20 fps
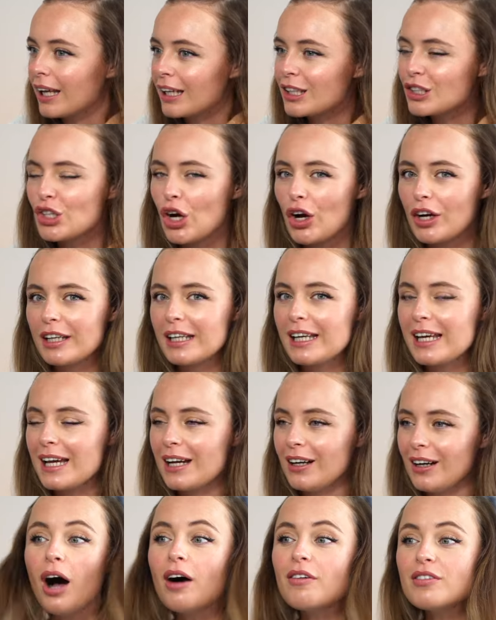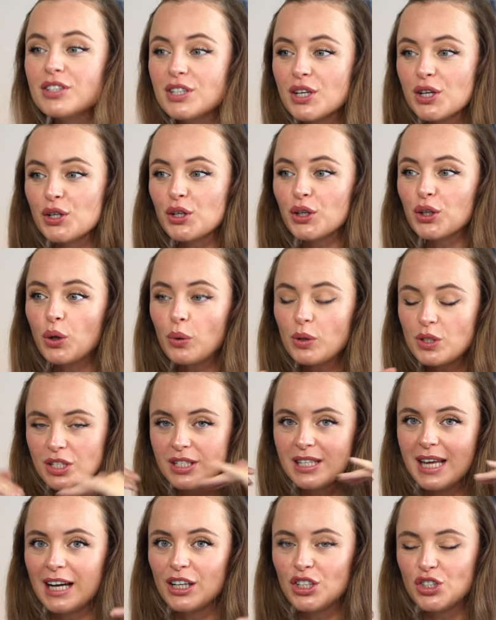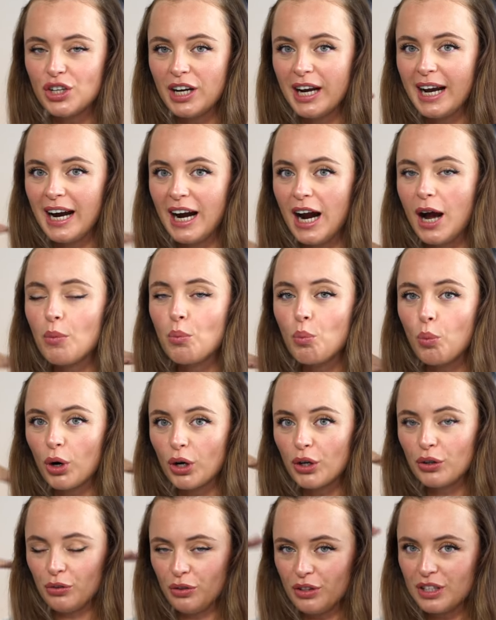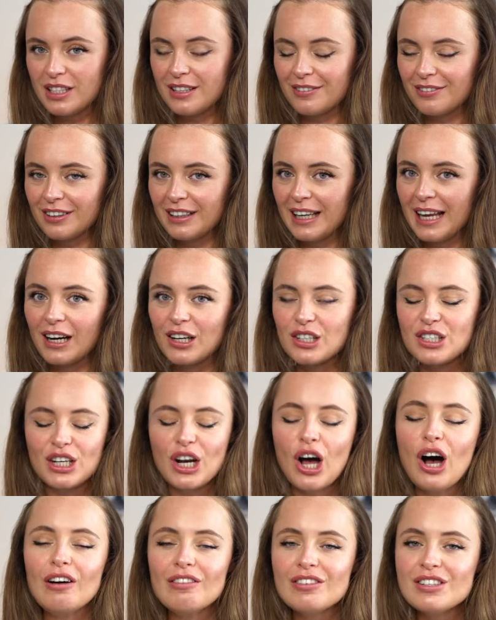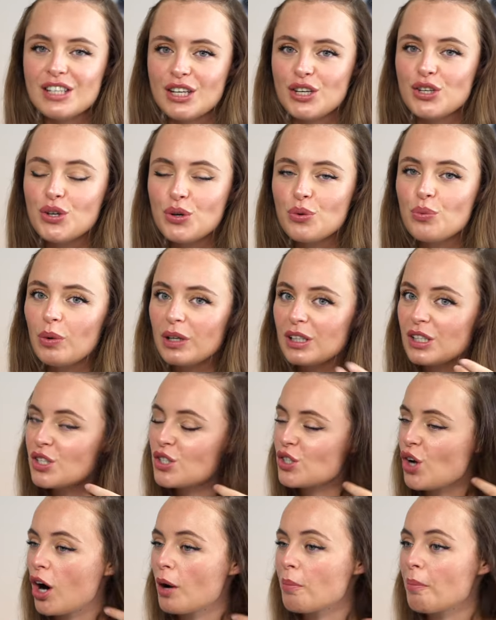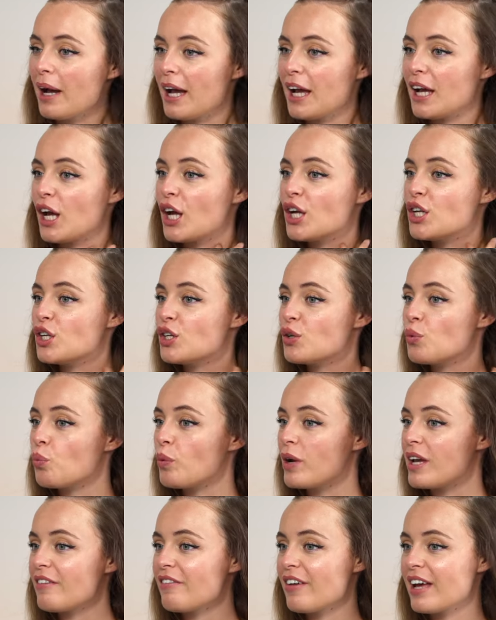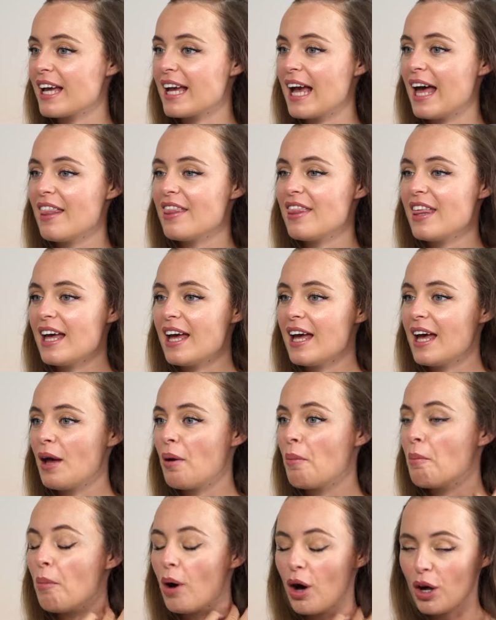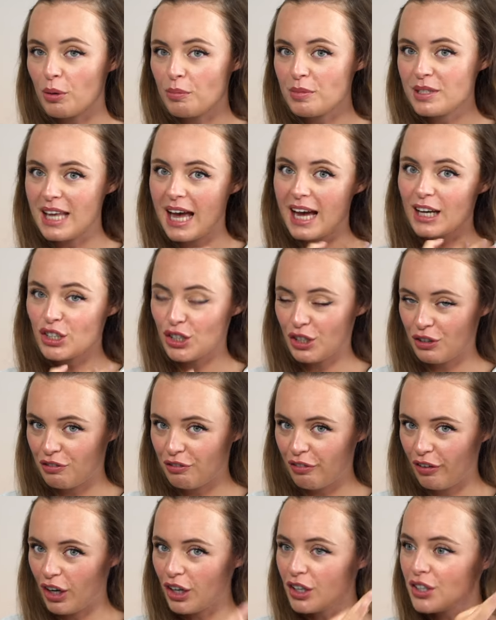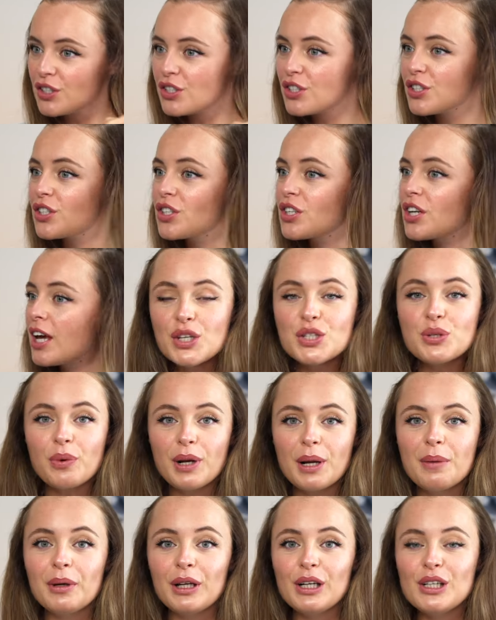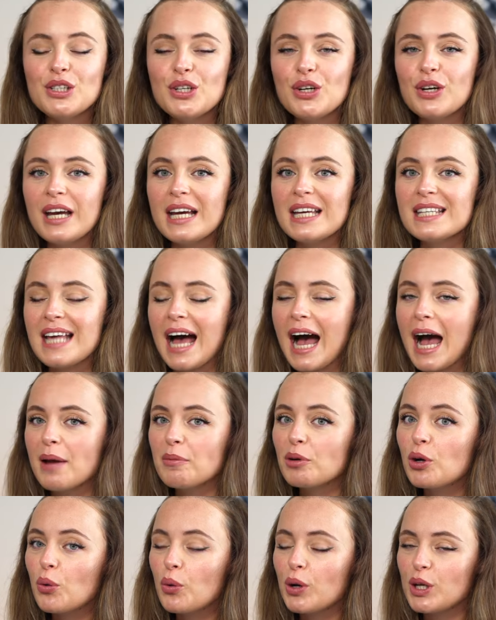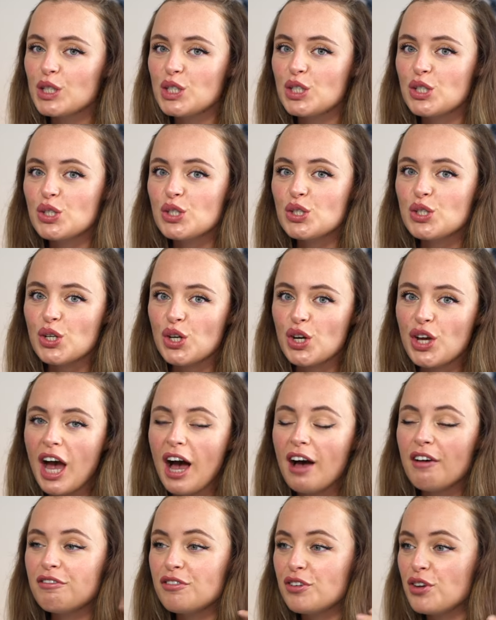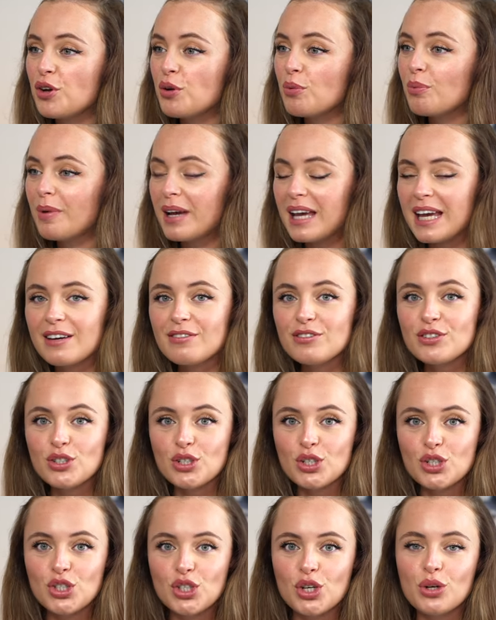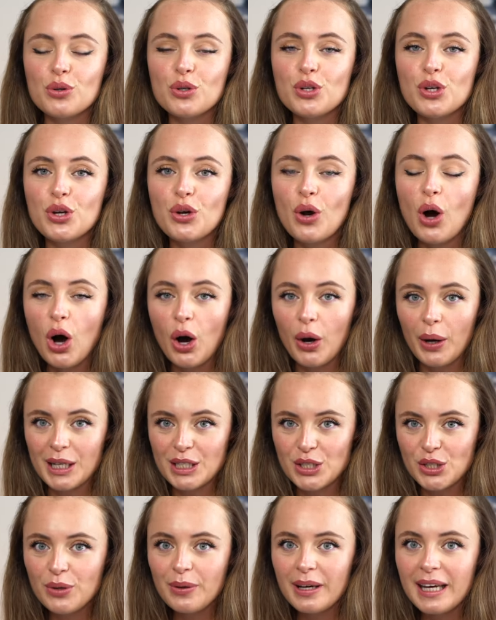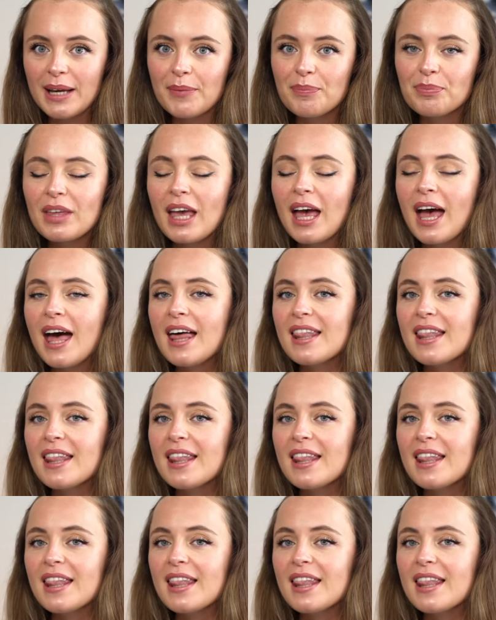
like down here. Obviously you're going to section your hair and work through the different layers and obviously you will start by weaving the bottom section first. So what I'm gonna do is I'm going to do a few waves to show you how I do it.